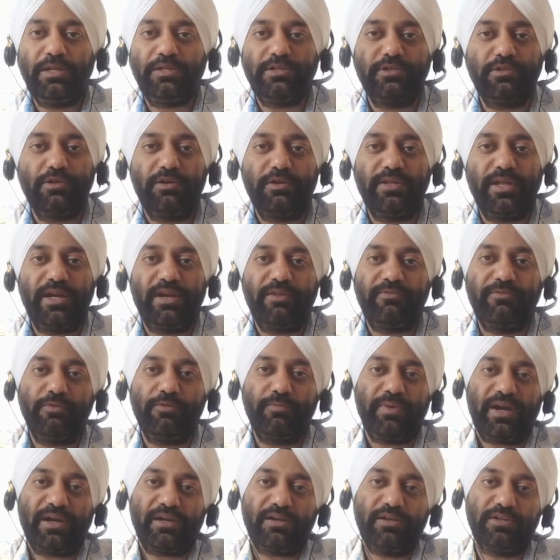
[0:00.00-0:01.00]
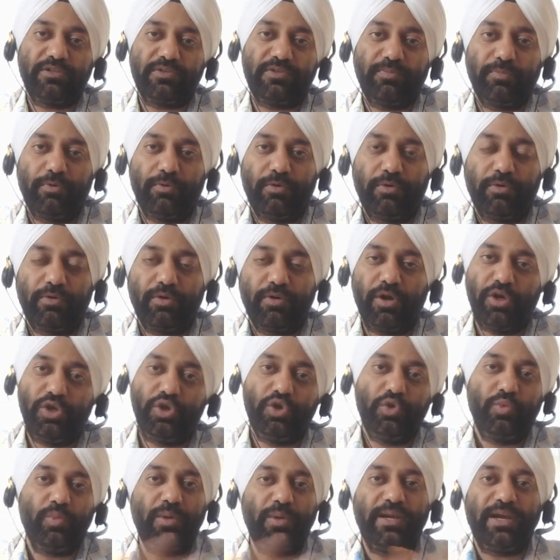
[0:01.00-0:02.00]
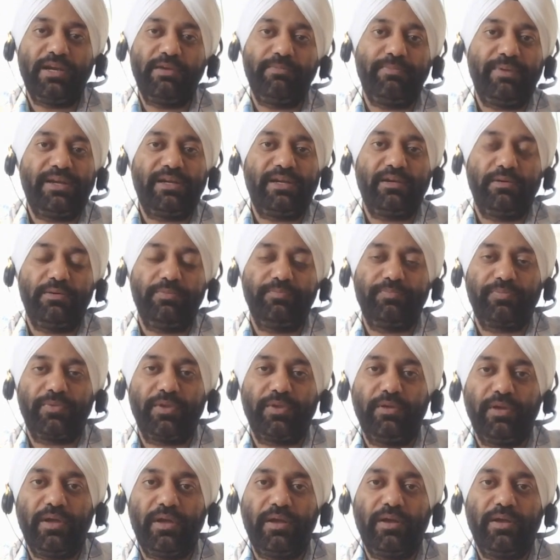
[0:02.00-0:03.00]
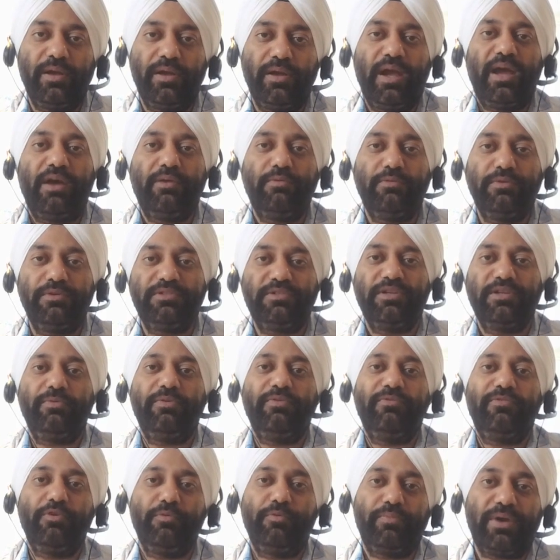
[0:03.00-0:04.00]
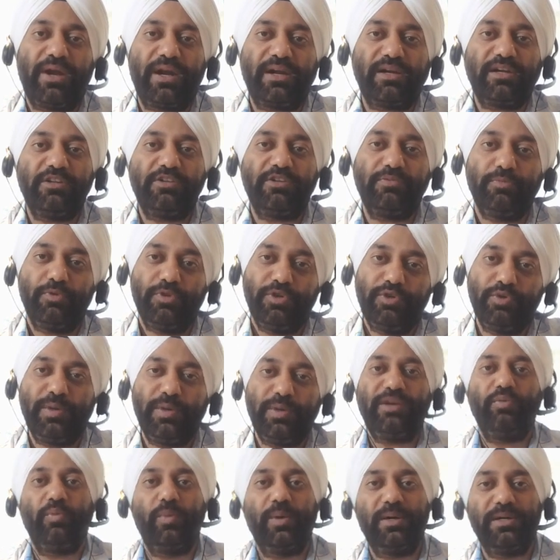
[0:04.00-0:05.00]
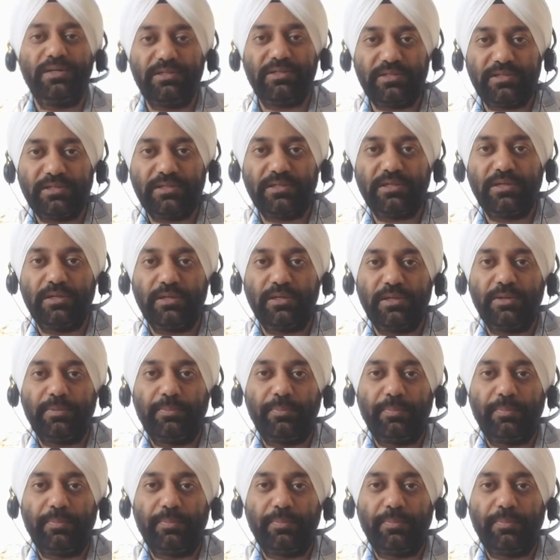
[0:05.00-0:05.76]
it's not that if you practice more, you will get better. I would say if you practice more, you get worse.